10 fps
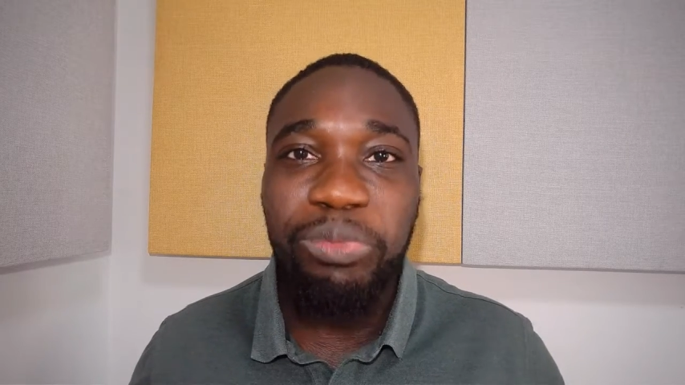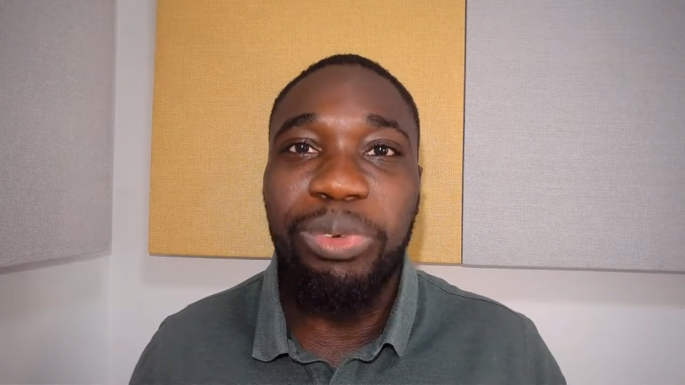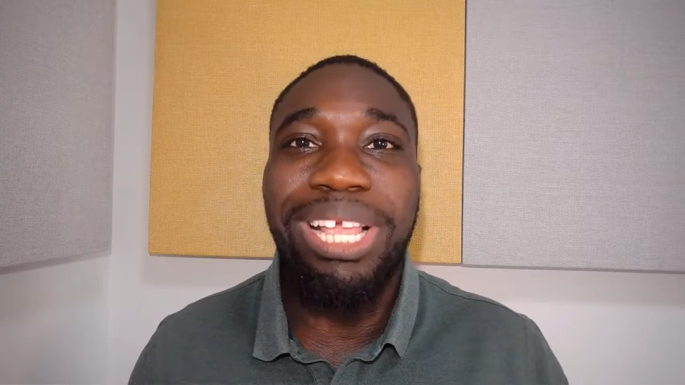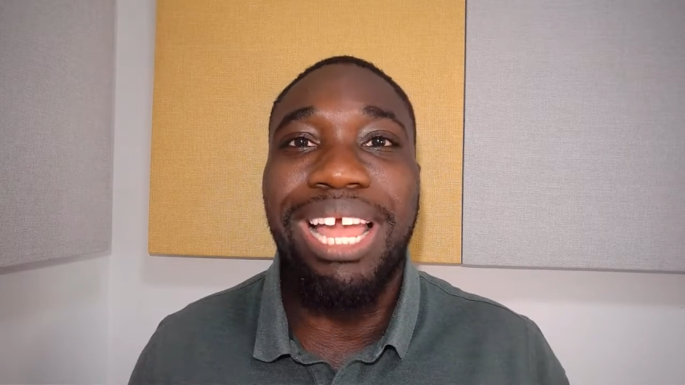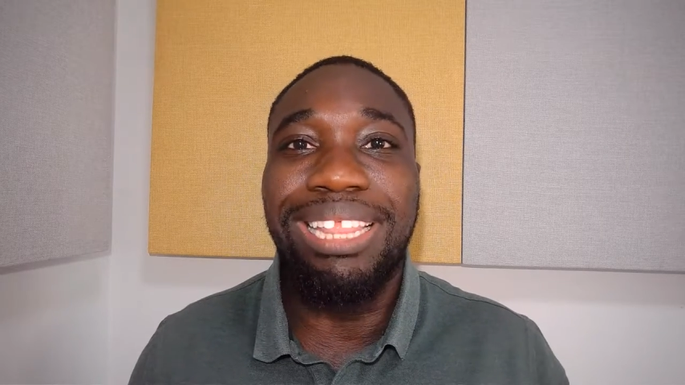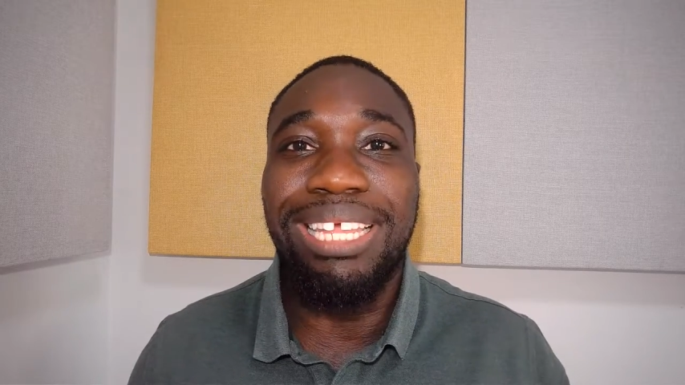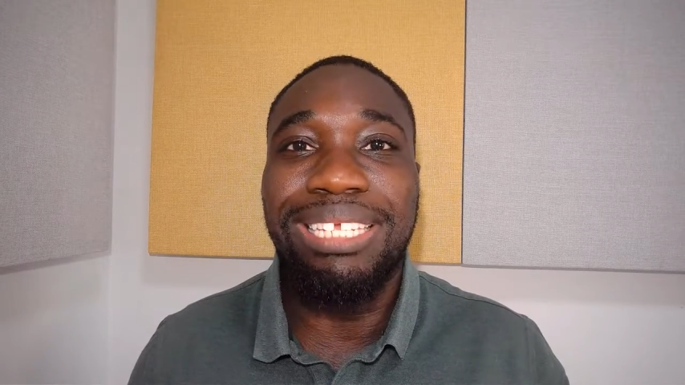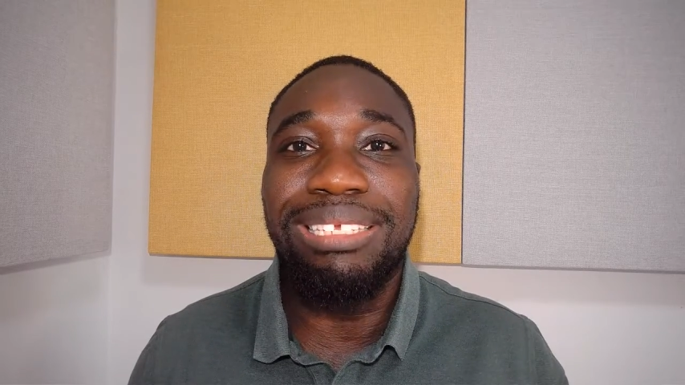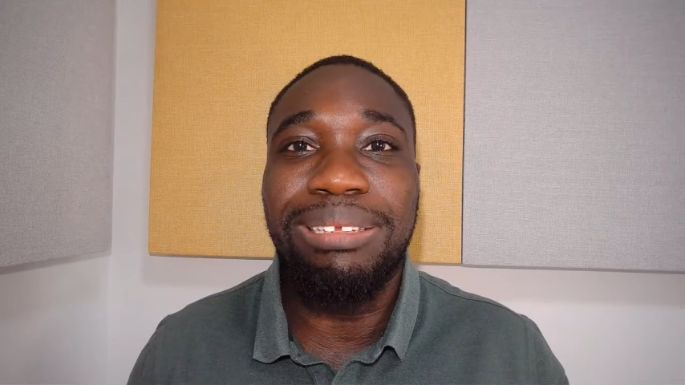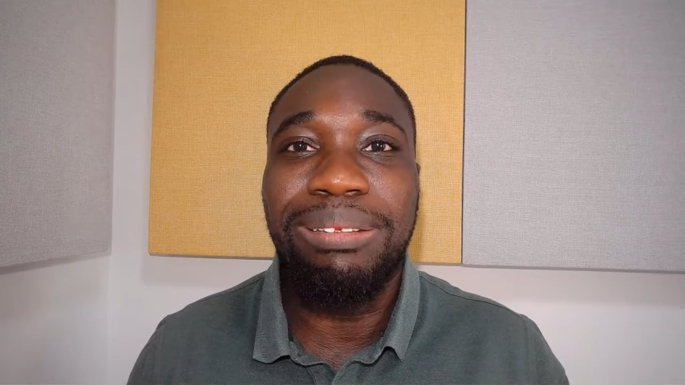We got
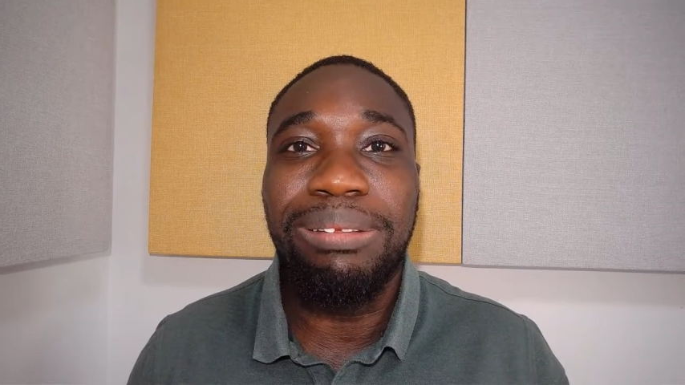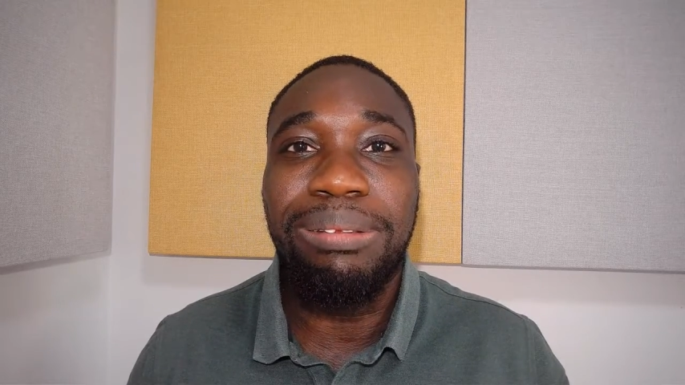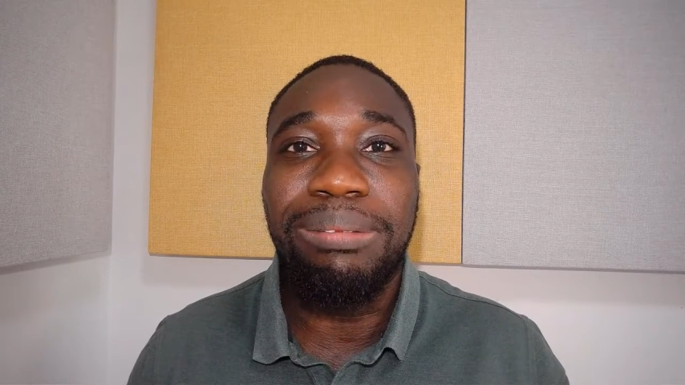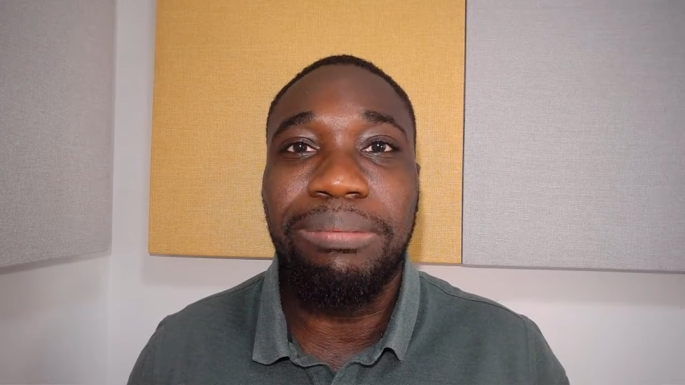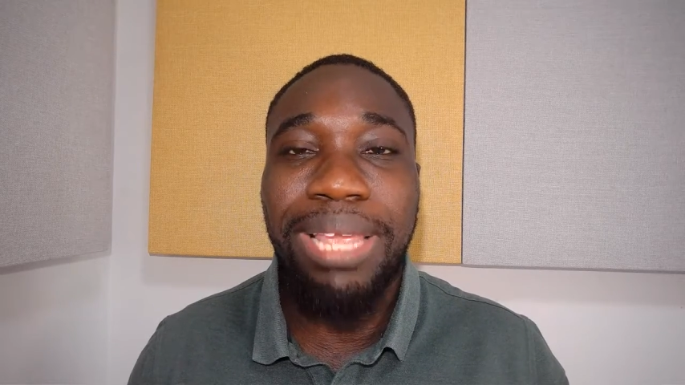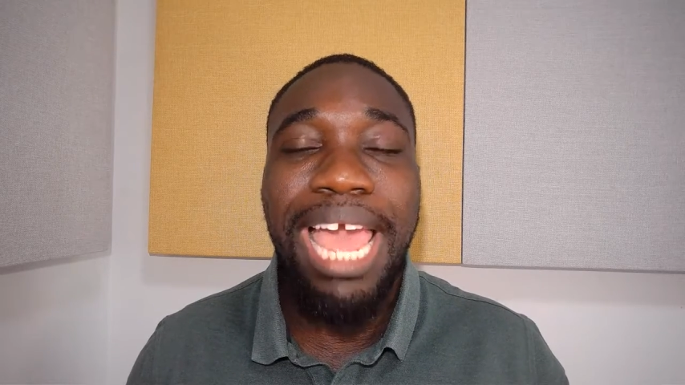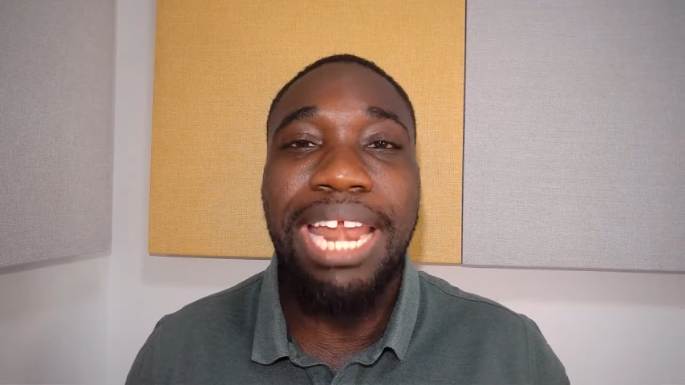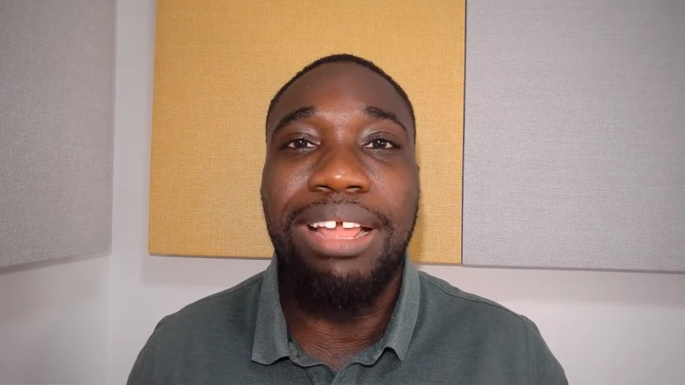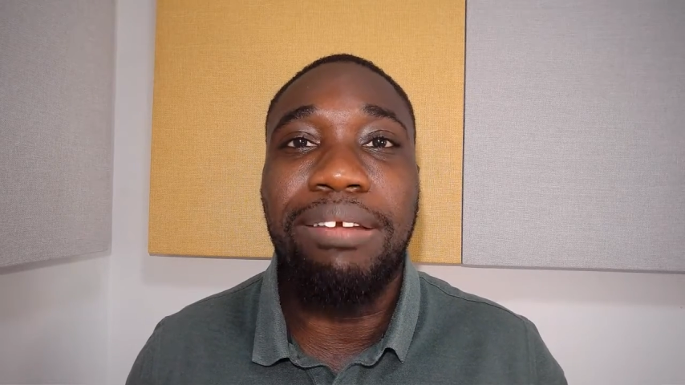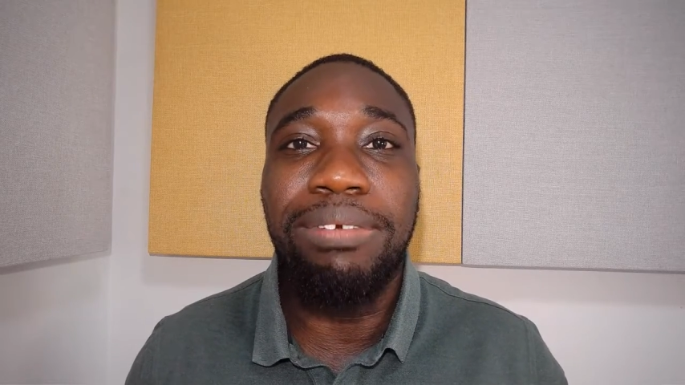this. We had
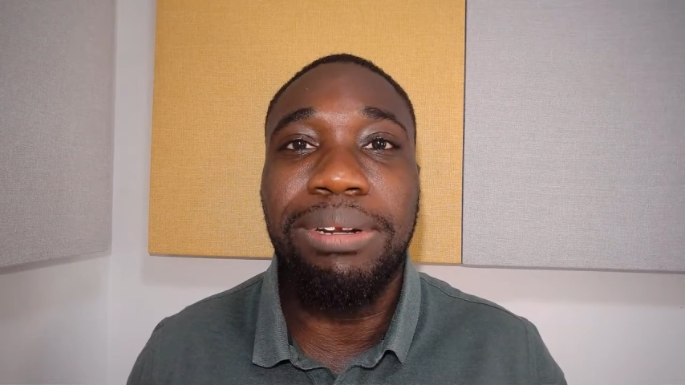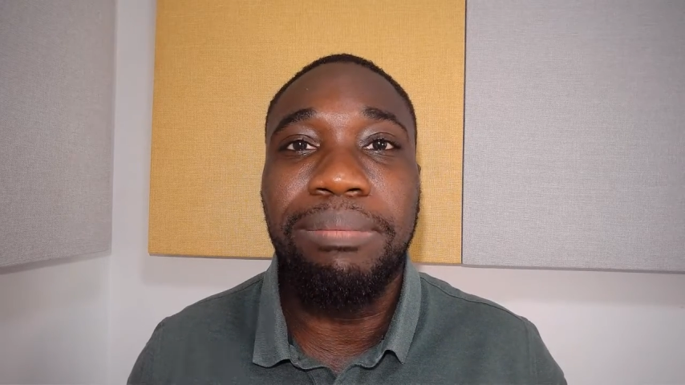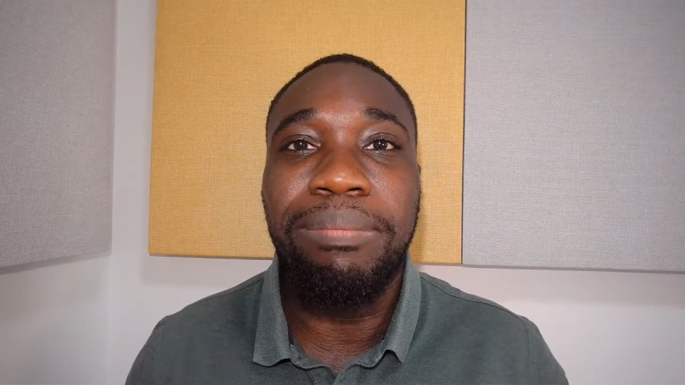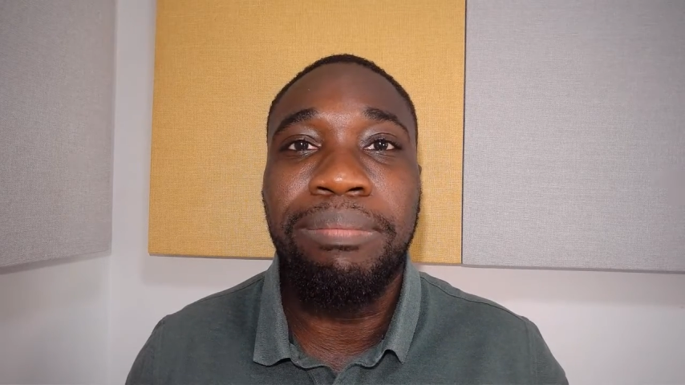it covered.